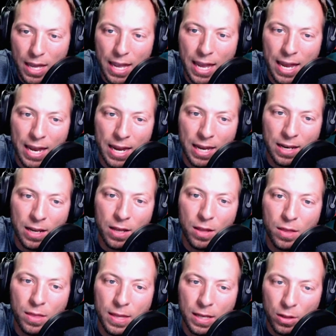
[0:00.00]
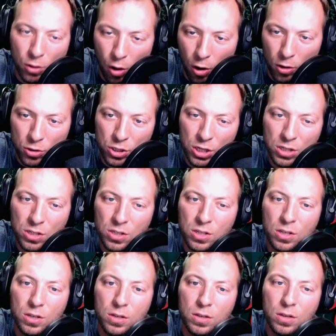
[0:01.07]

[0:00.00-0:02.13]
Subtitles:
in the largest